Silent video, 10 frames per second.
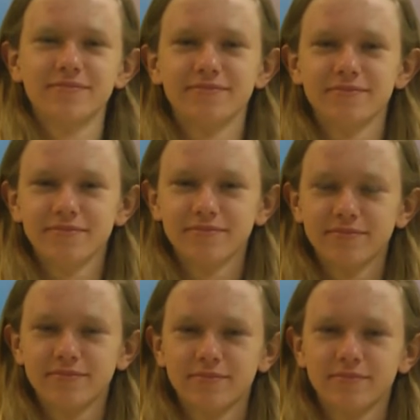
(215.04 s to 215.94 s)

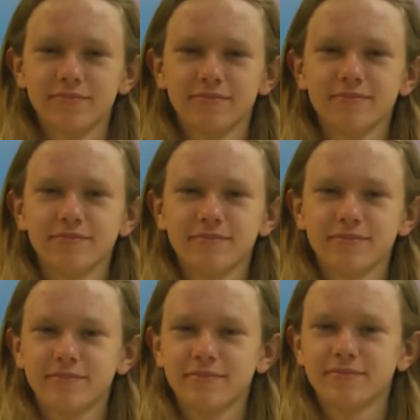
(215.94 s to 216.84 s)

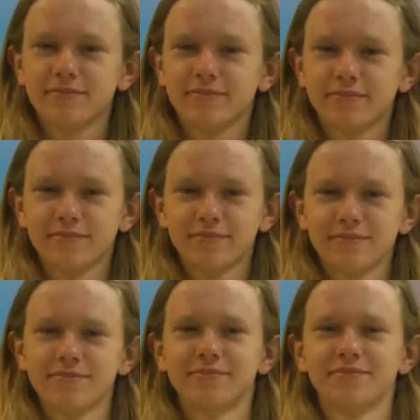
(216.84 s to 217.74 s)

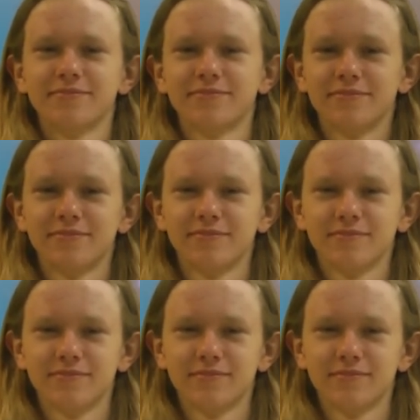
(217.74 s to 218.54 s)
No words are spoken by the person on screen.